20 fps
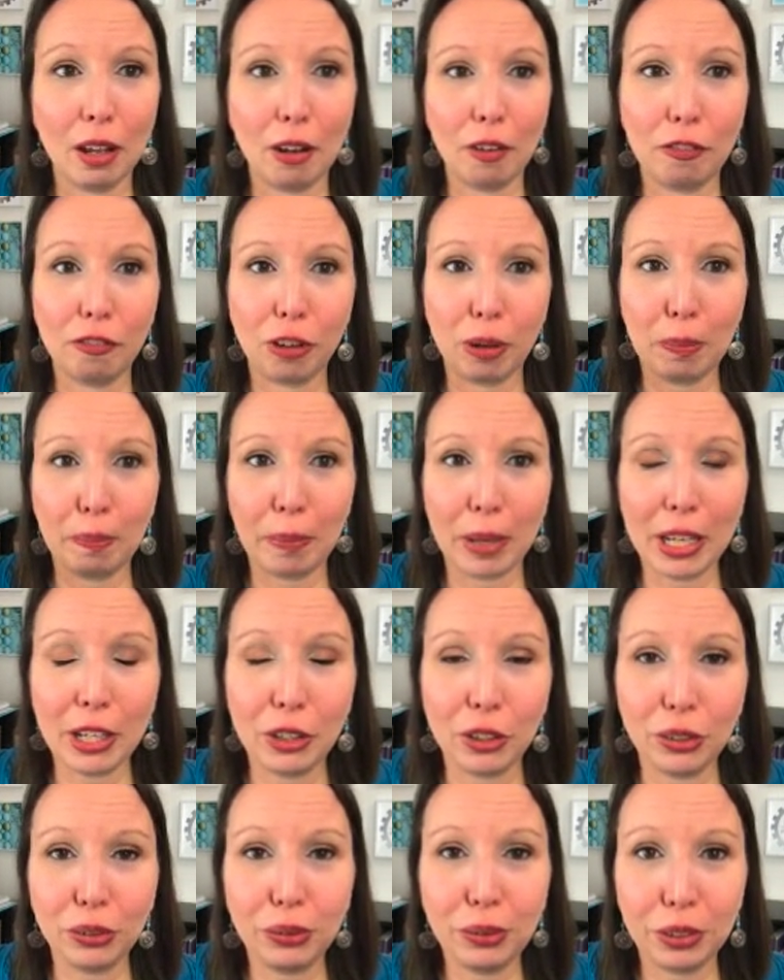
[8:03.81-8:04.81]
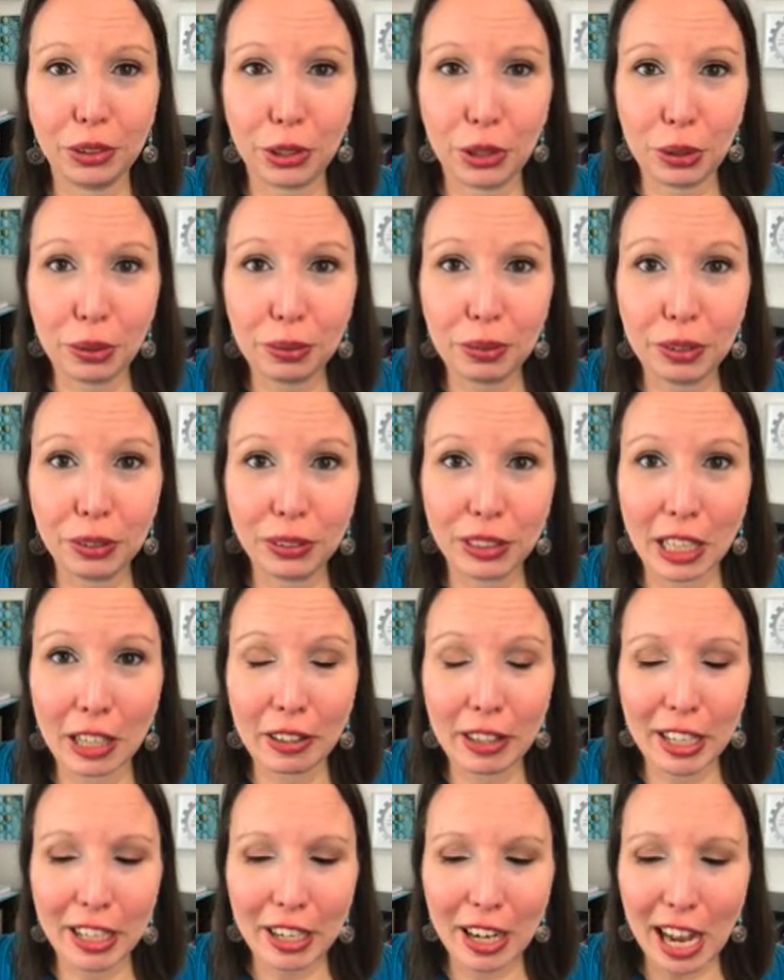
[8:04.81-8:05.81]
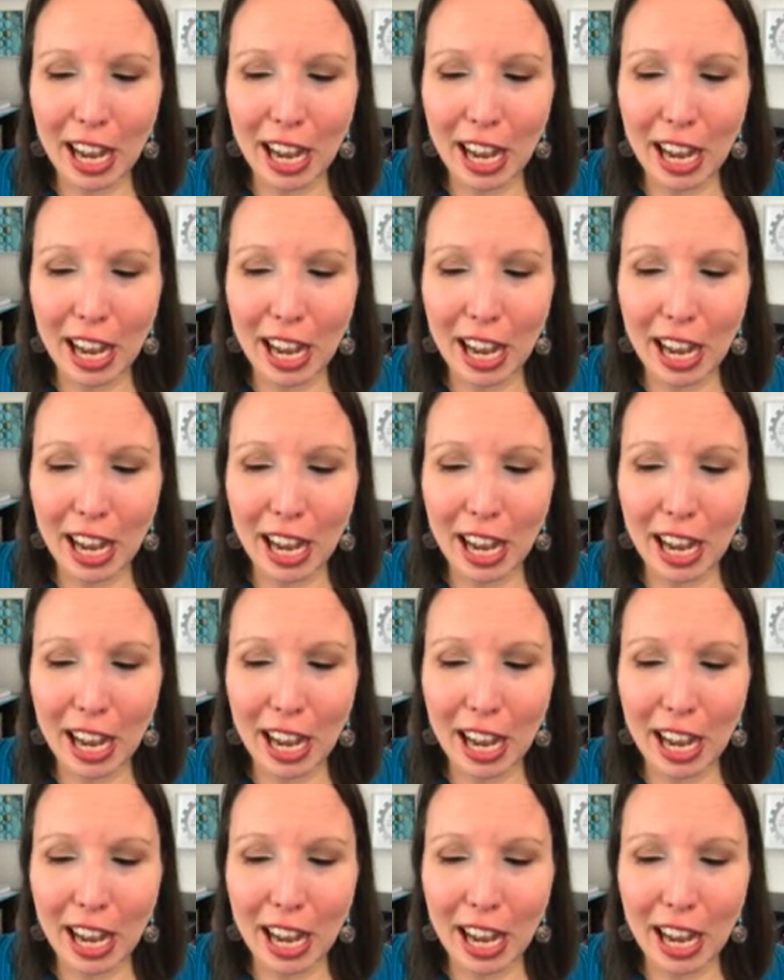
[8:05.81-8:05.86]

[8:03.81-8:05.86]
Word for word: from big gurus out there,